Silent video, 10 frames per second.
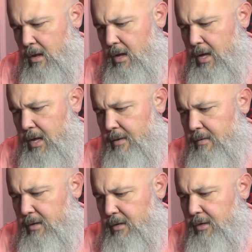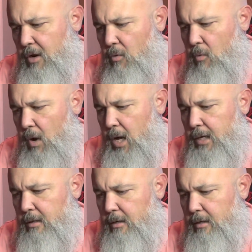it. You don't
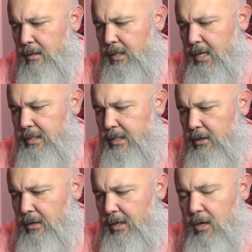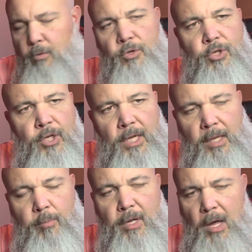want to necessarily go
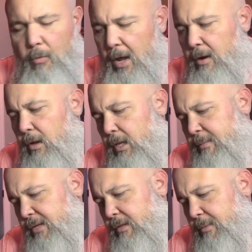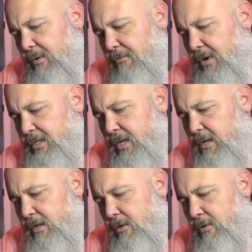cheap. Let me rephrase it.
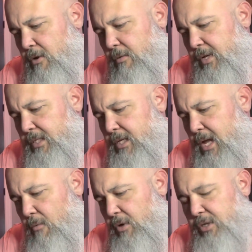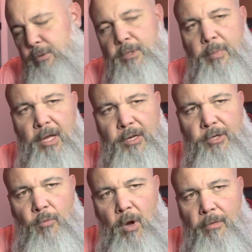It's not what you spend,
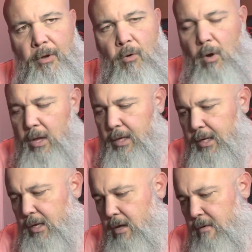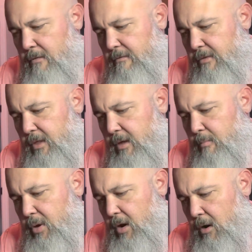you want the quality of the
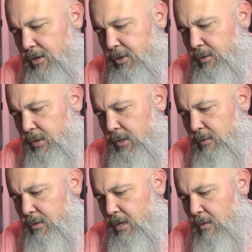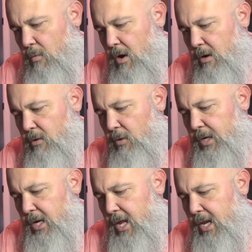parts you use on water
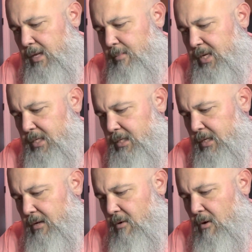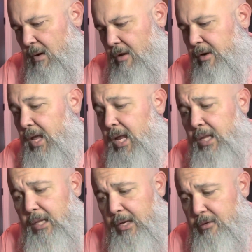cooling in any PC or around any
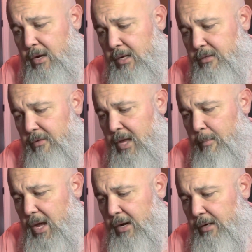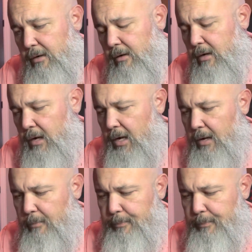electronics for that matter, to